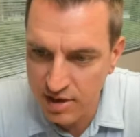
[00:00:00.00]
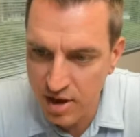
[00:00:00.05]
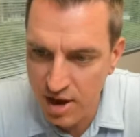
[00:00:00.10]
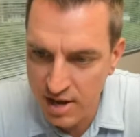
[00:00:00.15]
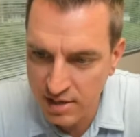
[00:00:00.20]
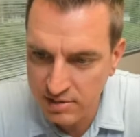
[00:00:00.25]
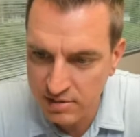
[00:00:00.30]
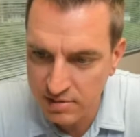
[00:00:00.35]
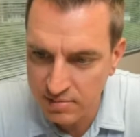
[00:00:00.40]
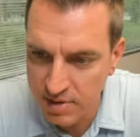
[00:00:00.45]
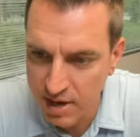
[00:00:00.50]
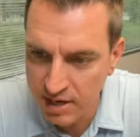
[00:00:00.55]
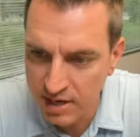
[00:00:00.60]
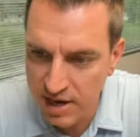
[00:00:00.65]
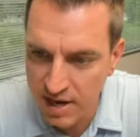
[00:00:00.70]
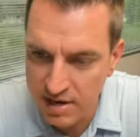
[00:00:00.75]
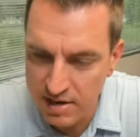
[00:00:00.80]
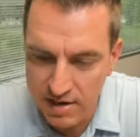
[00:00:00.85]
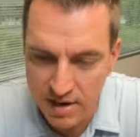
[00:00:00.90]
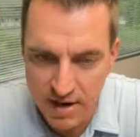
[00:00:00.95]
Awesome. I
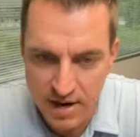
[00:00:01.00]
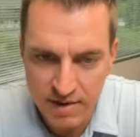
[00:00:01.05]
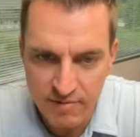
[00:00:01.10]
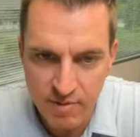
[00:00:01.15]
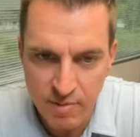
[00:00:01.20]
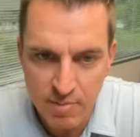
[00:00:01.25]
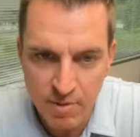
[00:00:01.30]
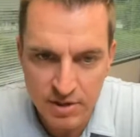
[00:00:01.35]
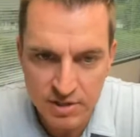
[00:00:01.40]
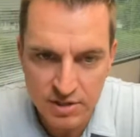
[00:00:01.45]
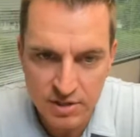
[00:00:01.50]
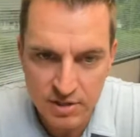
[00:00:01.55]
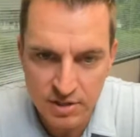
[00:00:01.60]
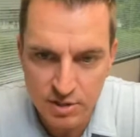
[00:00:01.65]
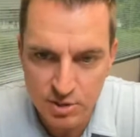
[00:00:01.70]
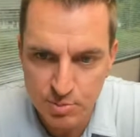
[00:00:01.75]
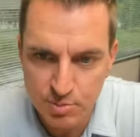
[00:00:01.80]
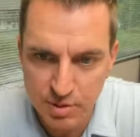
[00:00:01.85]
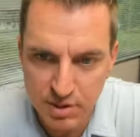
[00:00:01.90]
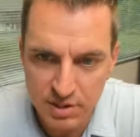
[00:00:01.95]
have a bunch of
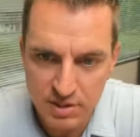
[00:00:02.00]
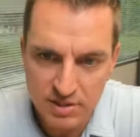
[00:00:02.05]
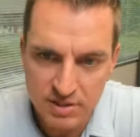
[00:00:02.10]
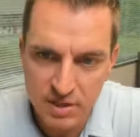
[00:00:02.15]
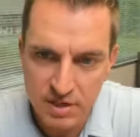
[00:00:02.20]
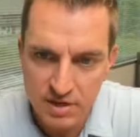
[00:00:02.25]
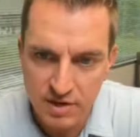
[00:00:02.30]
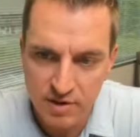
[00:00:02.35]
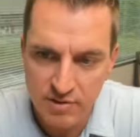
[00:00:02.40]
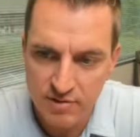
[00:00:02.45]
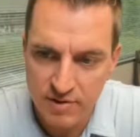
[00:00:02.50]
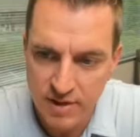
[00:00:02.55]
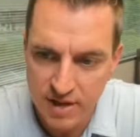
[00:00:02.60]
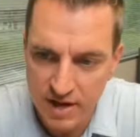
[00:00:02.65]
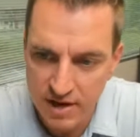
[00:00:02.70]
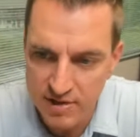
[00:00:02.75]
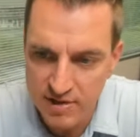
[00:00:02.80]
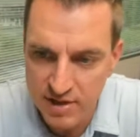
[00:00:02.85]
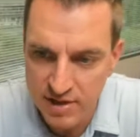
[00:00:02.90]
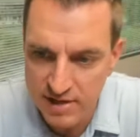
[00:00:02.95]
those books sitting over
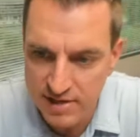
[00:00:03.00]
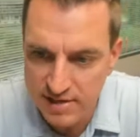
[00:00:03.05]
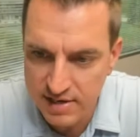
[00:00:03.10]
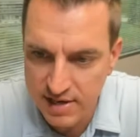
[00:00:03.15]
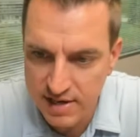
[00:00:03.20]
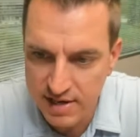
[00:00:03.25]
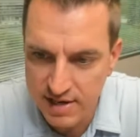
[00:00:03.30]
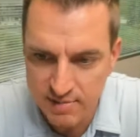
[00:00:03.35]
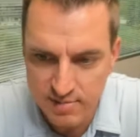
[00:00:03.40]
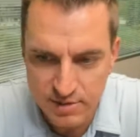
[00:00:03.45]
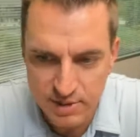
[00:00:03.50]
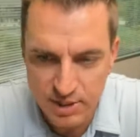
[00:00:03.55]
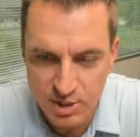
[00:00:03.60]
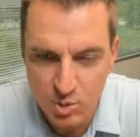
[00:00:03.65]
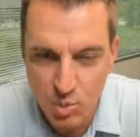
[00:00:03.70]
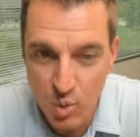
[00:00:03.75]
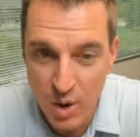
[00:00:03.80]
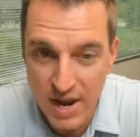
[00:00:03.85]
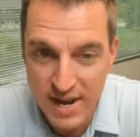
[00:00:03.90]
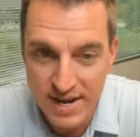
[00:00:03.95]
there that I'm
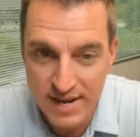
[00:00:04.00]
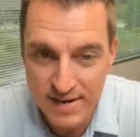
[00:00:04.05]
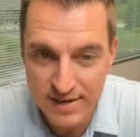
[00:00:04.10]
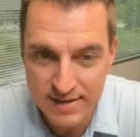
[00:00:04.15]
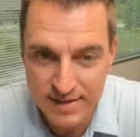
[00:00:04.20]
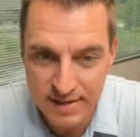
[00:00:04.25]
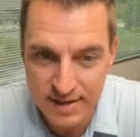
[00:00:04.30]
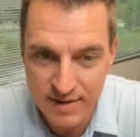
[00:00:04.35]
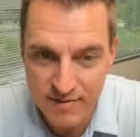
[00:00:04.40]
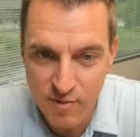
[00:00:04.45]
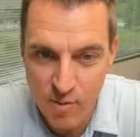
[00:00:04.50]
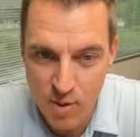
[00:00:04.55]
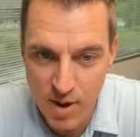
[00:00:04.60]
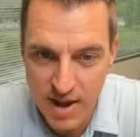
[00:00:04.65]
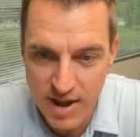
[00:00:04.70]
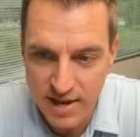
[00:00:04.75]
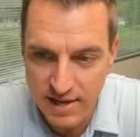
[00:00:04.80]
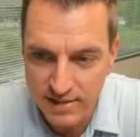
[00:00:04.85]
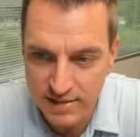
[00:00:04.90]
just waiting to give away.